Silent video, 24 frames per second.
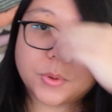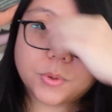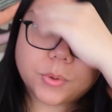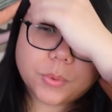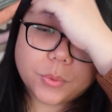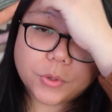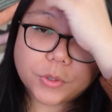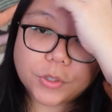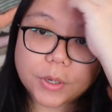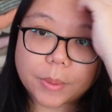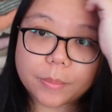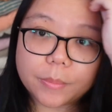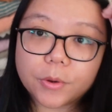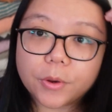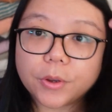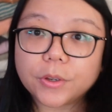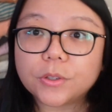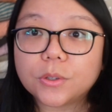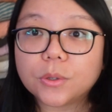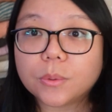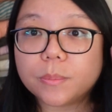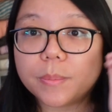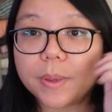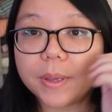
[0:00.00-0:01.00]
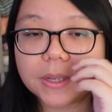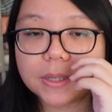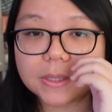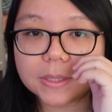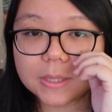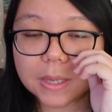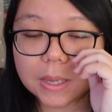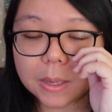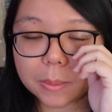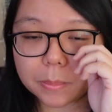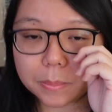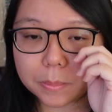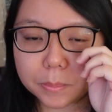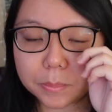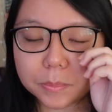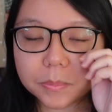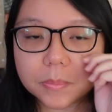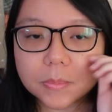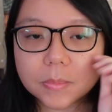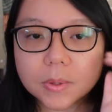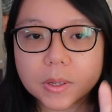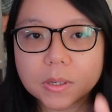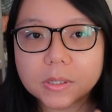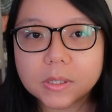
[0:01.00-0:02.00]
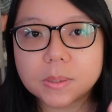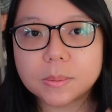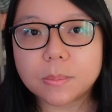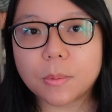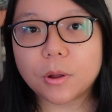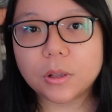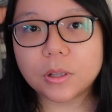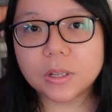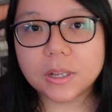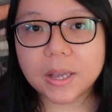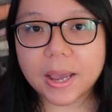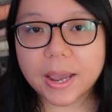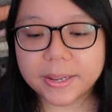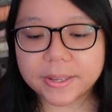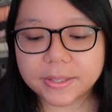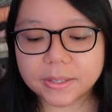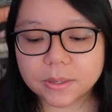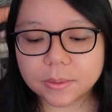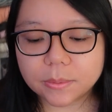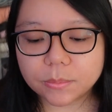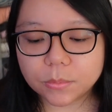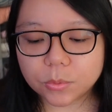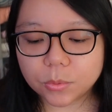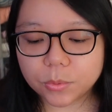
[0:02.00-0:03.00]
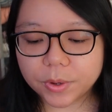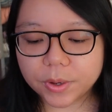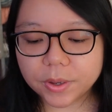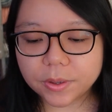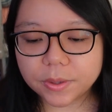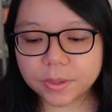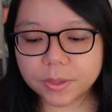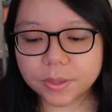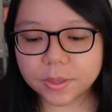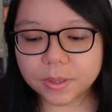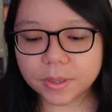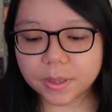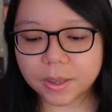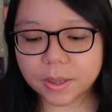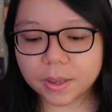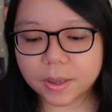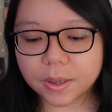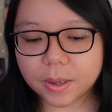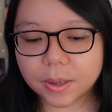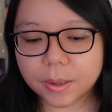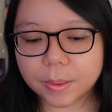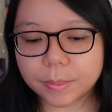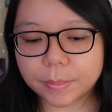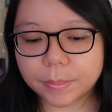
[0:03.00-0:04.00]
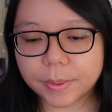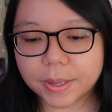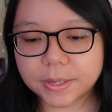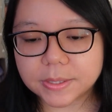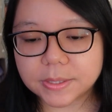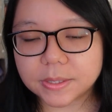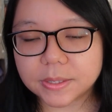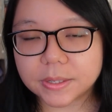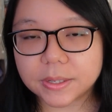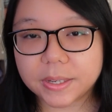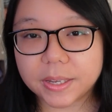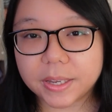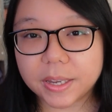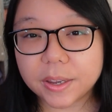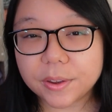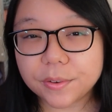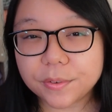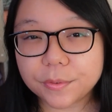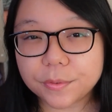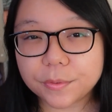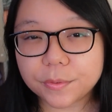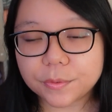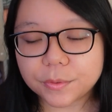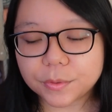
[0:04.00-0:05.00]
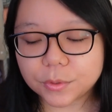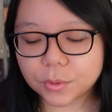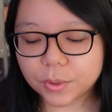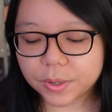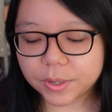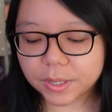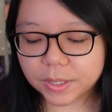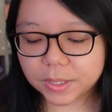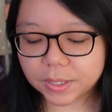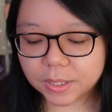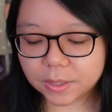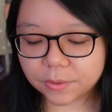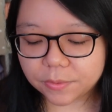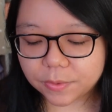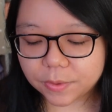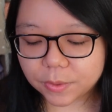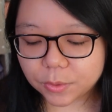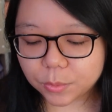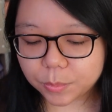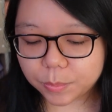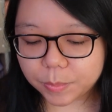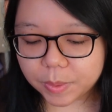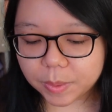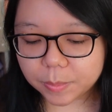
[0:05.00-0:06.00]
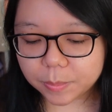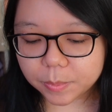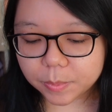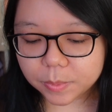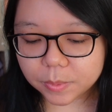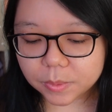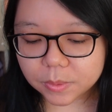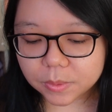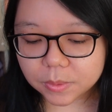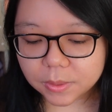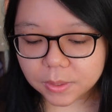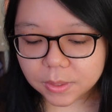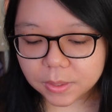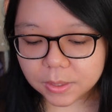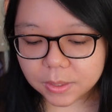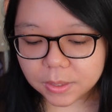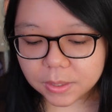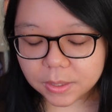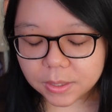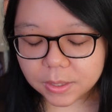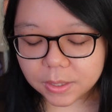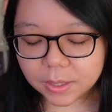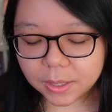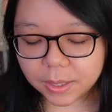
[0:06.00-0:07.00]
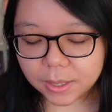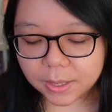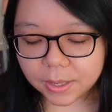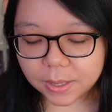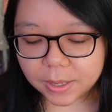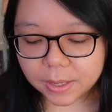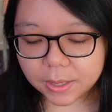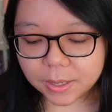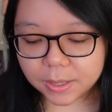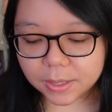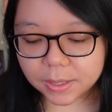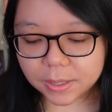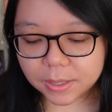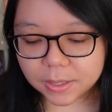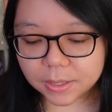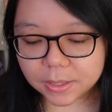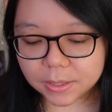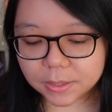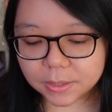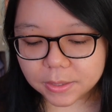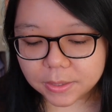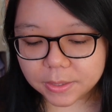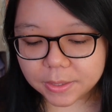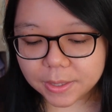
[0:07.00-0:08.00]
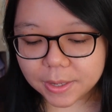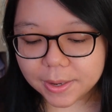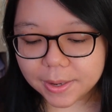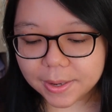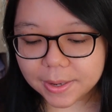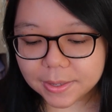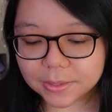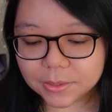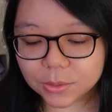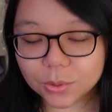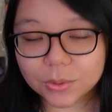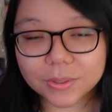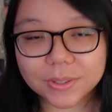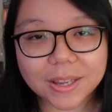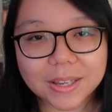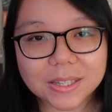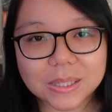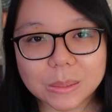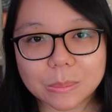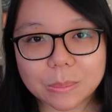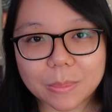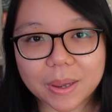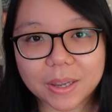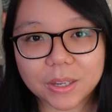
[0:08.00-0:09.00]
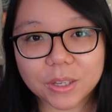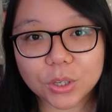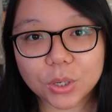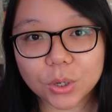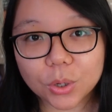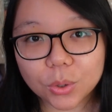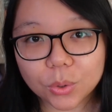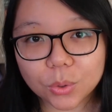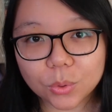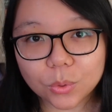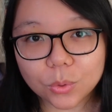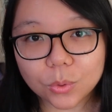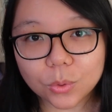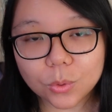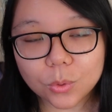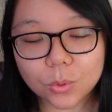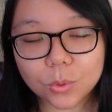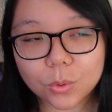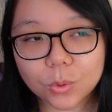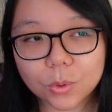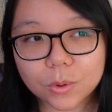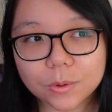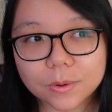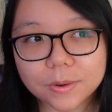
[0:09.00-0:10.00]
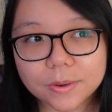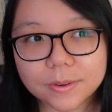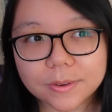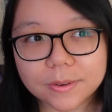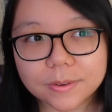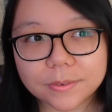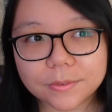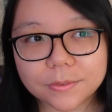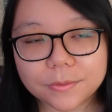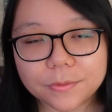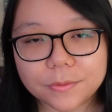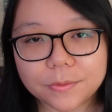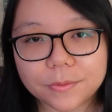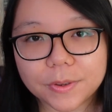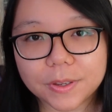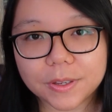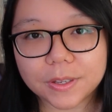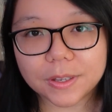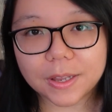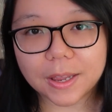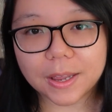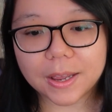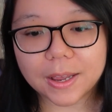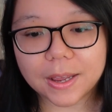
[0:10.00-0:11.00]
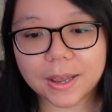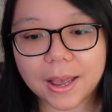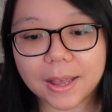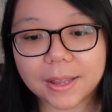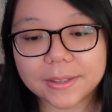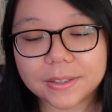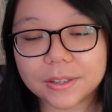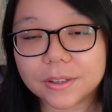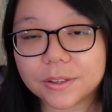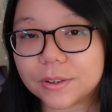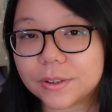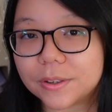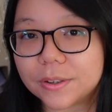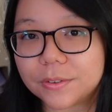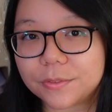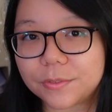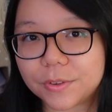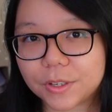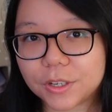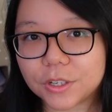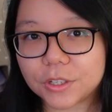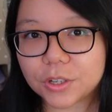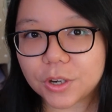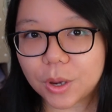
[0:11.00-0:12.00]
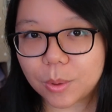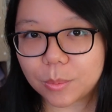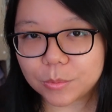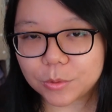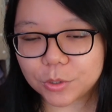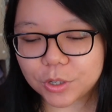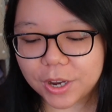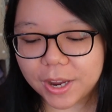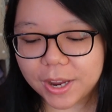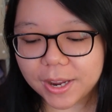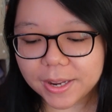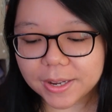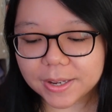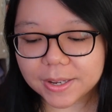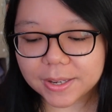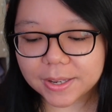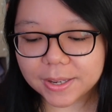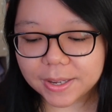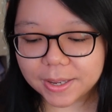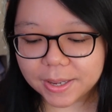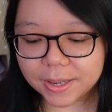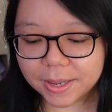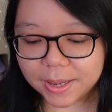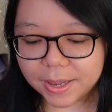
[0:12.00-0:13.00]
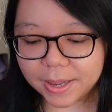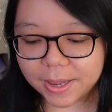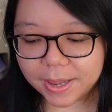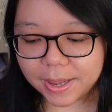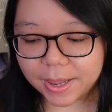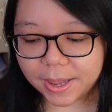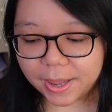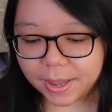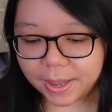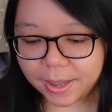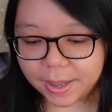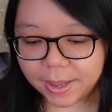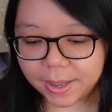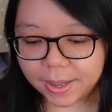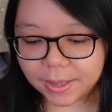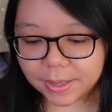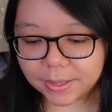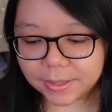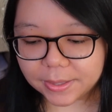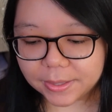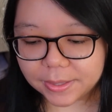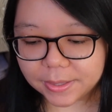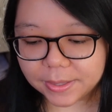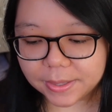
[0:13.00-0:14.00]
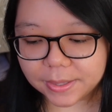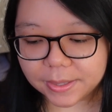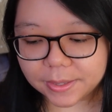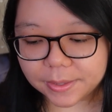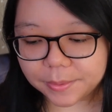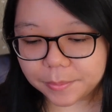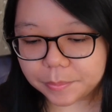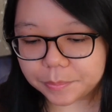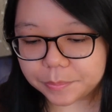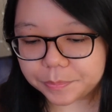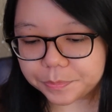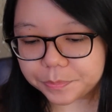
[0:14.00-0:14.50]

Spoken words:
which I'm going to make some smaller item with as a gift, so I can give it to people. And yeah, so that's my 2 other finished object. And